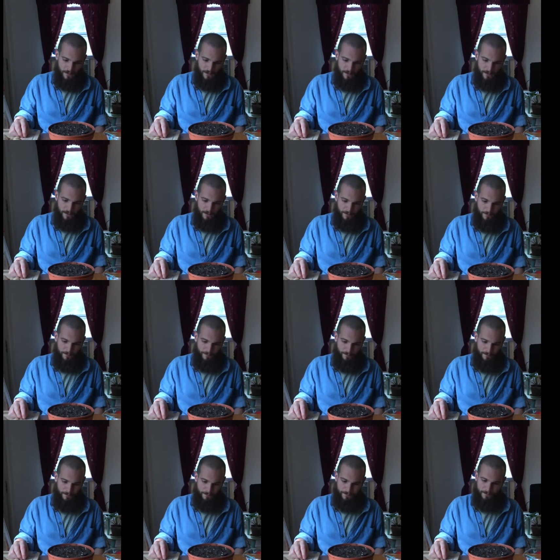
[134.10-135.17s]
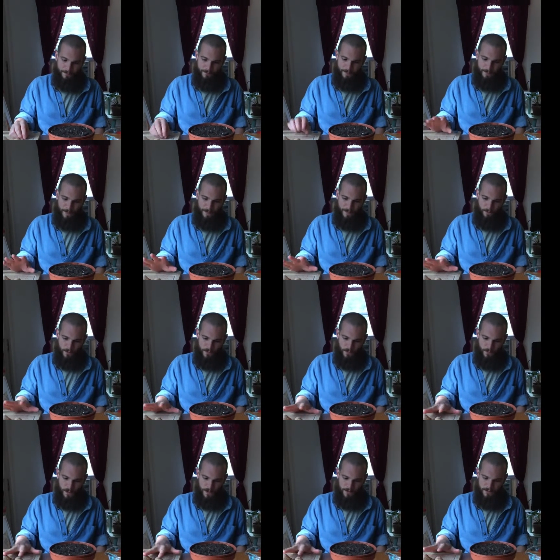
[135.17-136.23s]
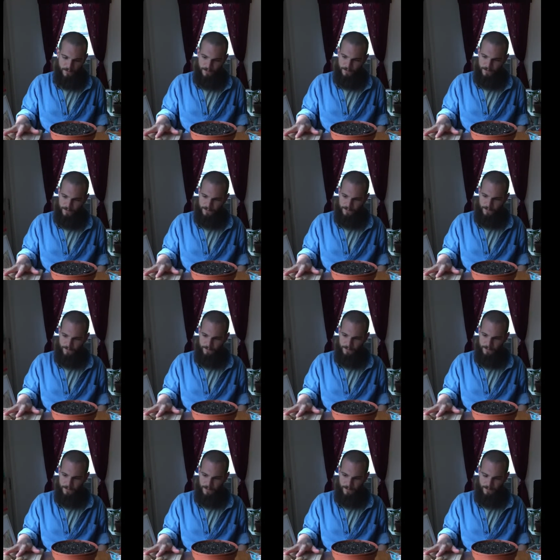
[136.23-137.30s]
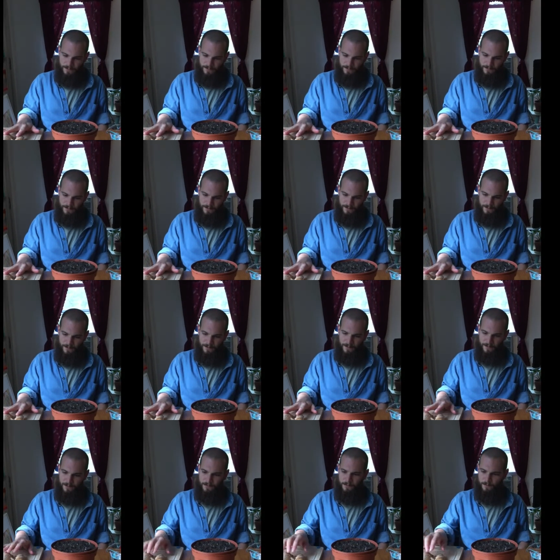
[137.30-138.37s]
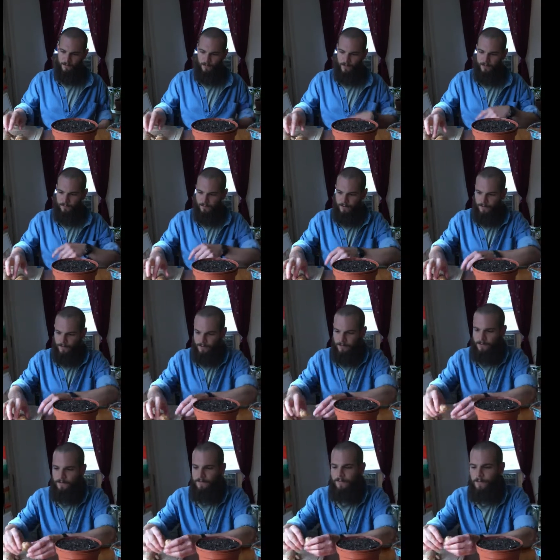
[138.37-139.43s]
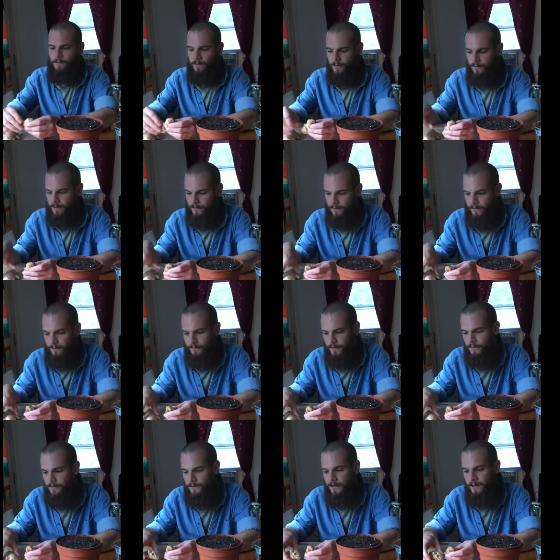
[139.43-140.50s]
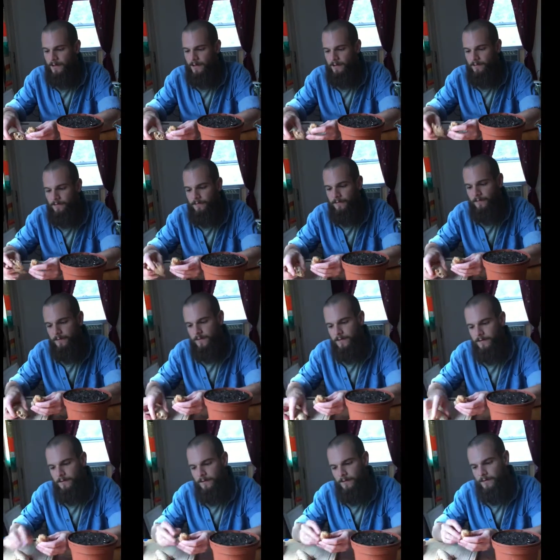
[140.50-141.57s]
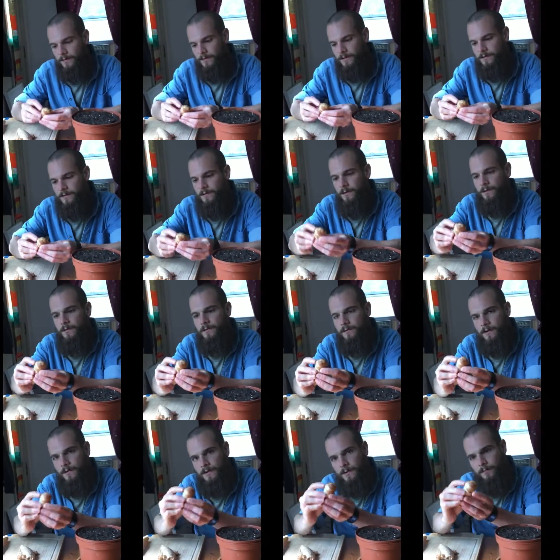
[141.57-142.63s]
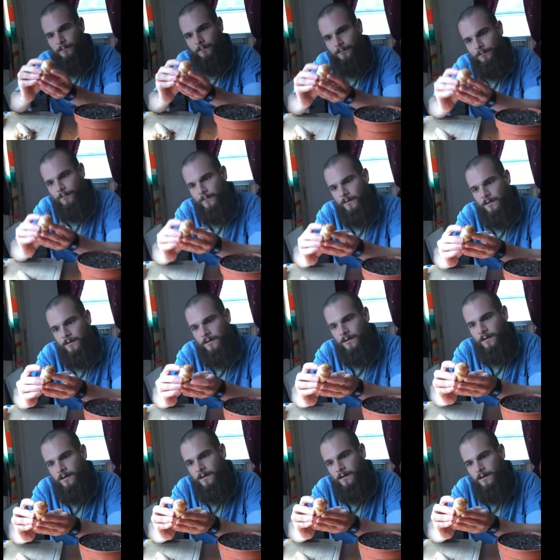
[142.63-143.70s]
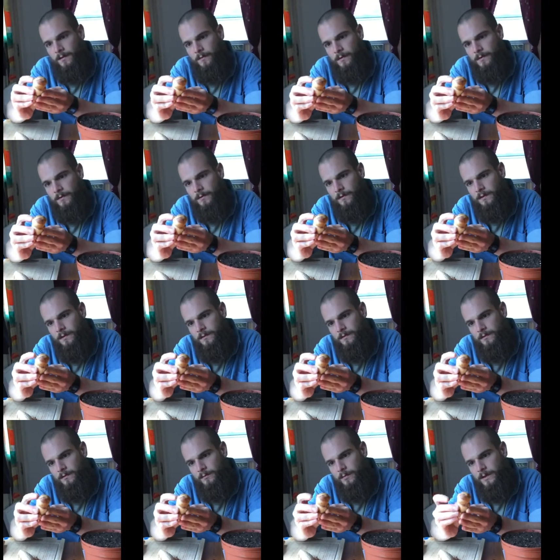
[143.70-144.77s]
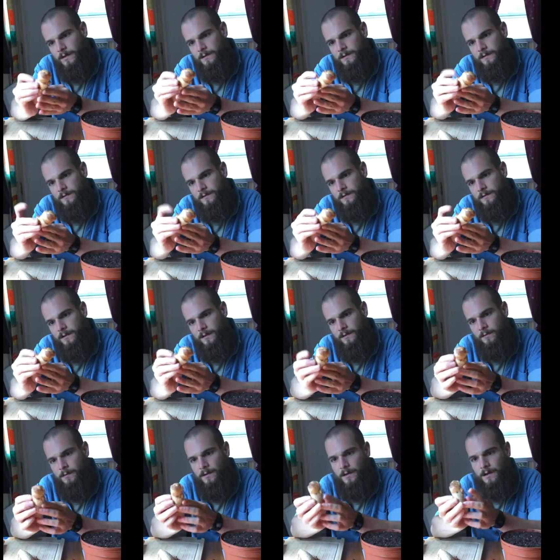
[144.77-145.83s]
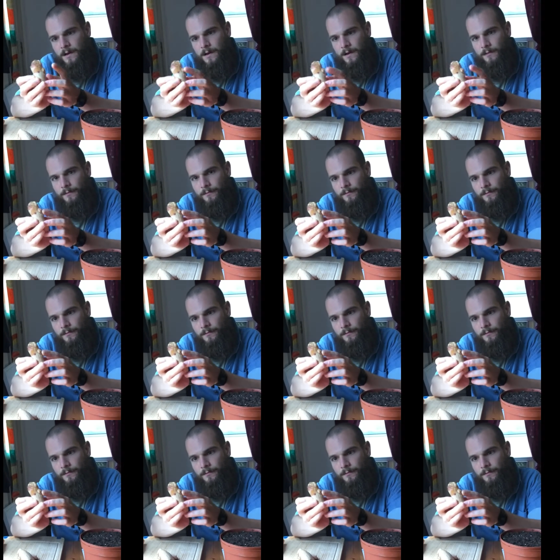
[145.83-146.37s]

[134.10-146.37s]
Um, what you want to do with this stuff when you get it, you want to really look for roots that have these nodes on them, which are these little bits. That's one there.